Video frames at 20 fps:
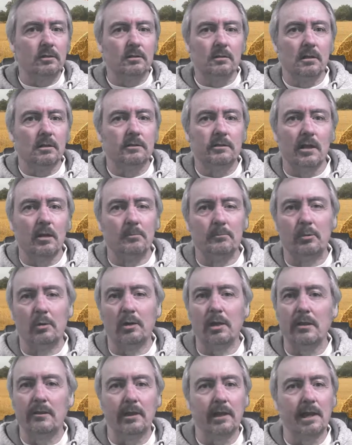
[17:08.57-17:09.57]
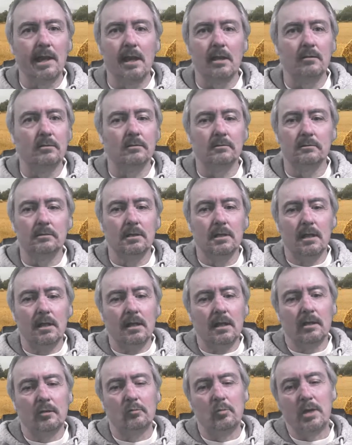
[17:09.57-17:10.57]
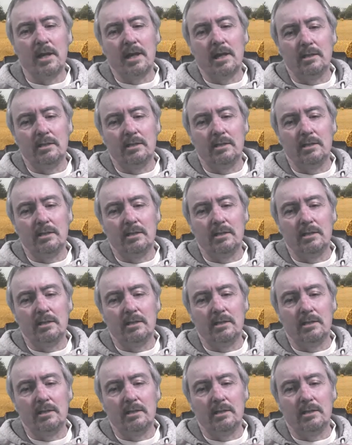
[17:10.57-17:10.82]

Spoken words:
and don't put anything out, it's weird.